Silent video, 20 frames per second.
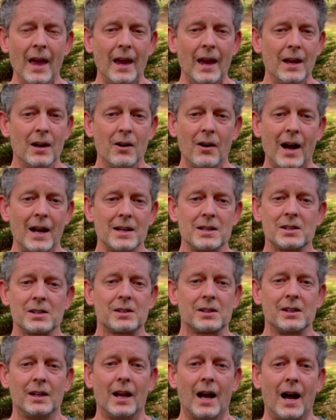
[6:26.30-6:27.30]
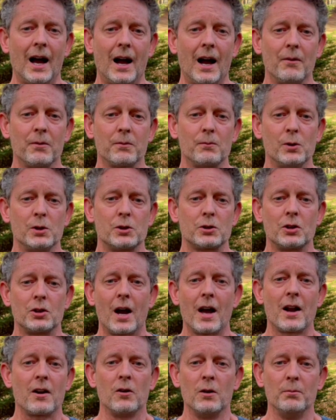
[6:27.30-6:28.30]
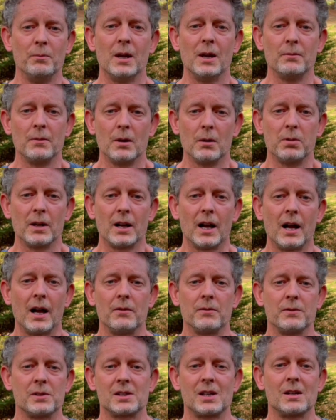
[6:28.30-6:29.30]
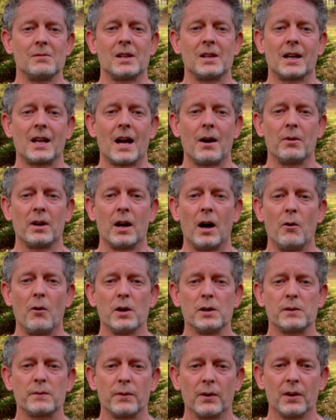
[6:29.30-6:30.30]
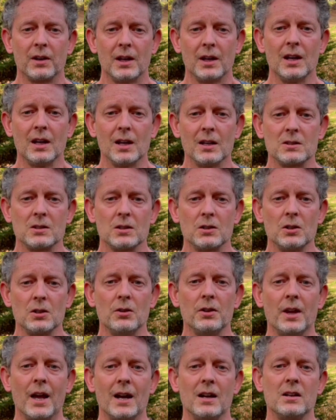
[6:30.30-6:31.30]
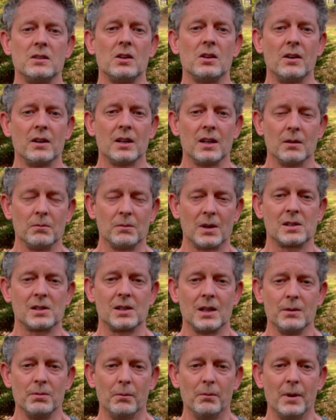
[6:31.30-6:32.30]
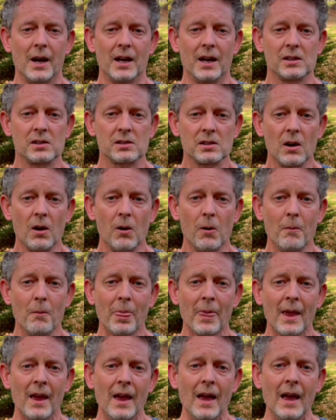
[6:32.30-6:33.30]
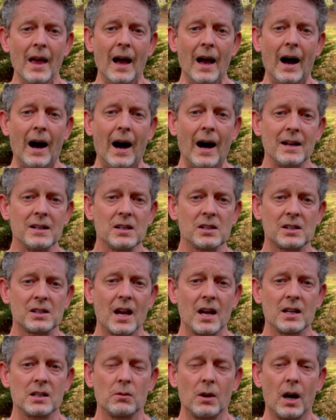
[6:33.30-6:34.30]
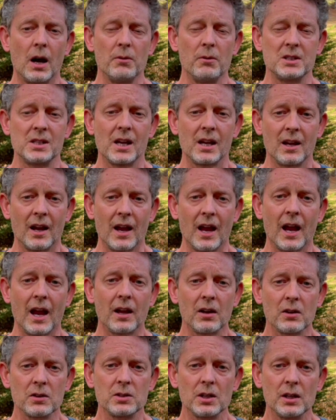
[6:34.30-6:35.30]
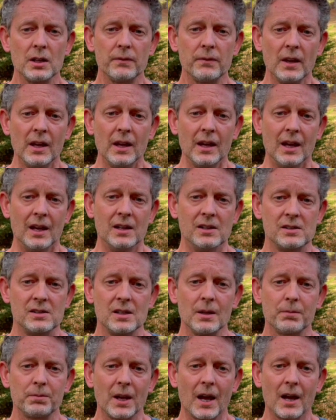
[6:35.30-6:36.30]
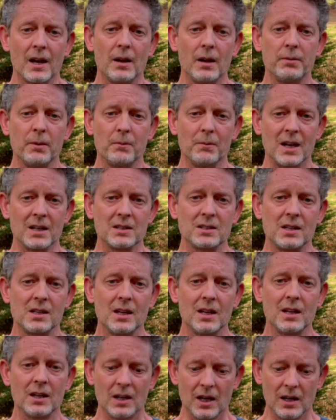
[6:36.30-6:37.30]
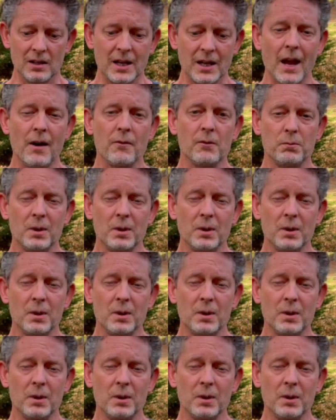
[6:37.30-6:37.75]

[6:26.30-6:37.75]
you know, I would try to remember, but it seems like I would always forget to do that until I get in my sleeping bag. So I just got to where I would take a handkerchief and zip that up in my tent, and that would